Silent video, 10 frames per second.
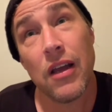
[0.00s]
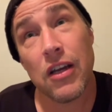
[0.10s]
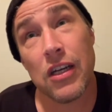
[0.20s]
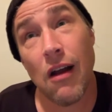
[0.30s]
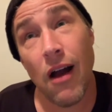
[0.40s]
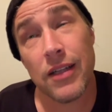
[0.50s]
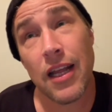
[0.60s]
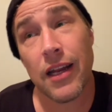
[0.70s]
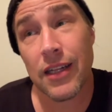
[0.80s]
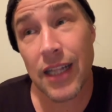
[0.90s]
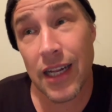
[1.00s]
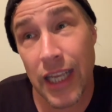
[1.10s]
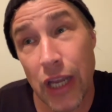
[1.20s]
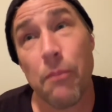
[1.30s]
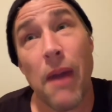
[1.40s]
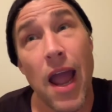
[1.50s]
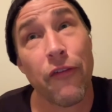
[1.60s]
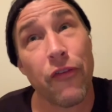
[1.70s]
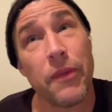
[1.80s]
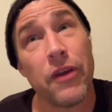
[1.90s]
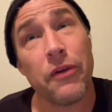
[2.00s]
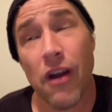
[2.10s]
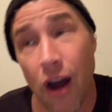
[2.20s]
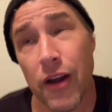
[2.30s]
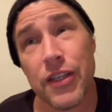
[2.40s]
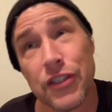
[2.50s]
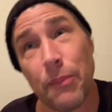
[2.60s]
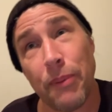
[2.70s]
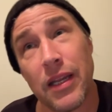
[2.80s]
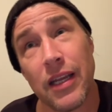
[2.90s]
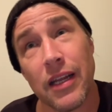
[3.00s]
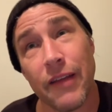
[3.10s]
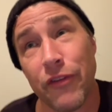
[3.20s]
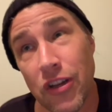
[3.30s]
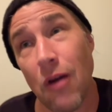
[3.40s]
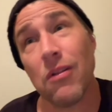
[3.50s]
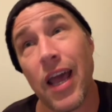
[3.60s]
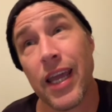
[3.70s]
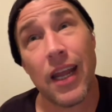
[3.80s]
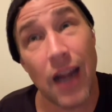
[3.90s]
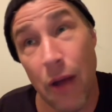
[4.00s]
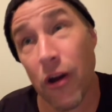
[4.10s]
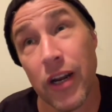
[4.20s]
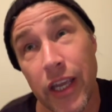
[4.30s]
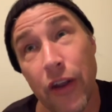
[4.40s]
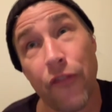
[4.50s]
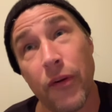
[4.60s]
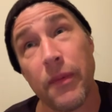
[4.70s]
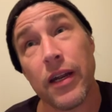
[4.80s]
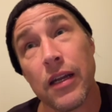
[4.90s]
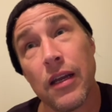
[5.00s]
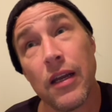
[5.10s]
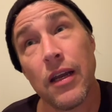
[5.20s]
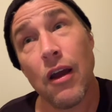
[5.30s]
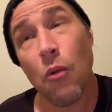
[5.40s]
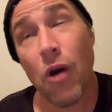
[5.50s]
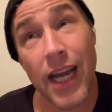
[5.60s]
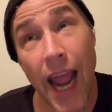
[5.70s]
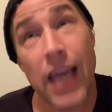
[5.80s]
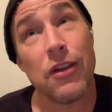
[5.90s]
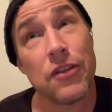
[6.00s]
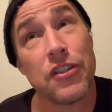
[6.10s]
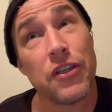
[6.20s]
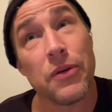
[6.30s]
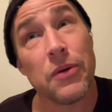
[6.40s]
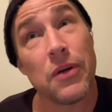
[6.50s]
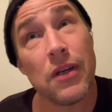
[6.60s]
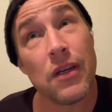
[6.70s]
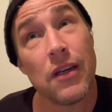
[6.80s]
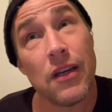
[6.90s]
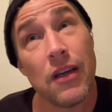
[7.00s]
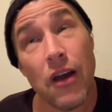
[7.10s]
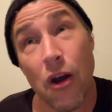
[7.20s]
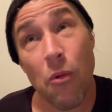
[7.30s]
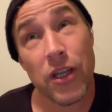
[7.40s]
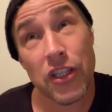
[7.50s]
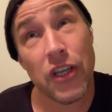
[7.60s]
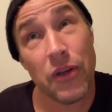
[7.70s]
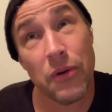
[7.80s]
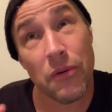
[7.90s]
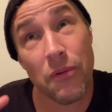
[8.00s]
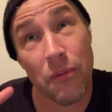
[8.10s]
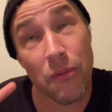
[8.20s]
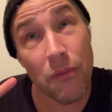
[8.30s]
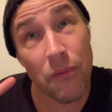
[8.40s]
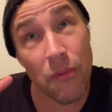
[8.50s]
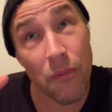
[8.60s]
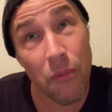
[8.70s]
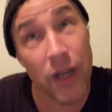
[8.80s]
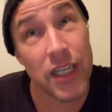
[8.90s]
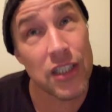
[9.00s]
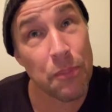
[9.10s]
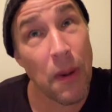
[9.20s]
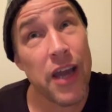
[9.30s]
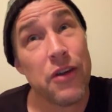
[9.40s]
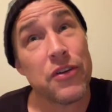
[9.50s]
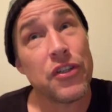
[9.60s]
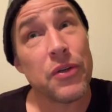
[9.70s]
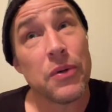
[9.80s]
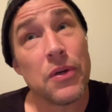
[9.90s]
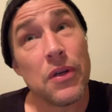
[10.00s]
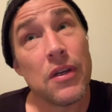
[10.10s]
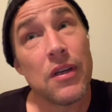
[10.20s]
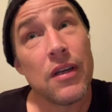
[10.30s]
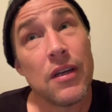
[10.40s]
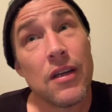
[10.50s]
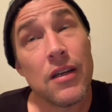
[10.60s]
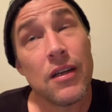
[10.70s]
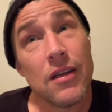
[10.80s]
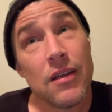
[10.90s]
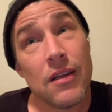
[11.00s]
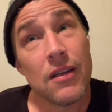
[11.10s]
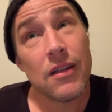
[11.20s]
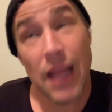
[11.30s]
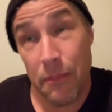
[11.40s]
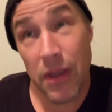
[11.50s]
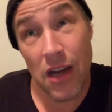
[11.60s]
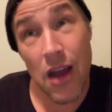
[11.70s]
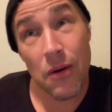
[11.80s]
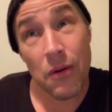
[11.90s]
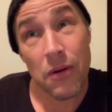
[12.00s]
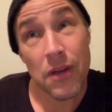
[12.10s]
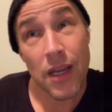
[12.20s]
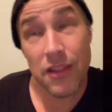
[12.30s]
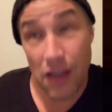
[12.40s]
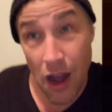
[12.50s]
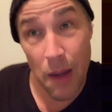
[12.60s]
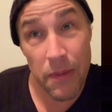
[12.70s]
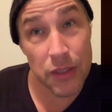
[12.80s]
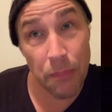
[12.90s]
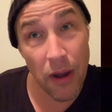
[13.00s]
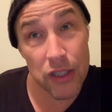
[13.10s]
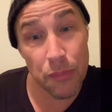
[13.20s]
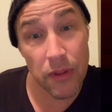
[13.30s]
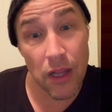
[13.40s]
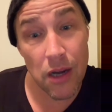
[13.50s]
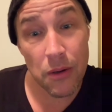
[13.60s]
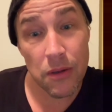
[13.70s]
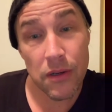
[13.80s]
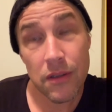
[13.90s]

good content, and then to hear back from you, your honest opinion. If you don't like it, I want to hear from it. What ails you? Or what do you, what inspires you? Let me know in the comments box below.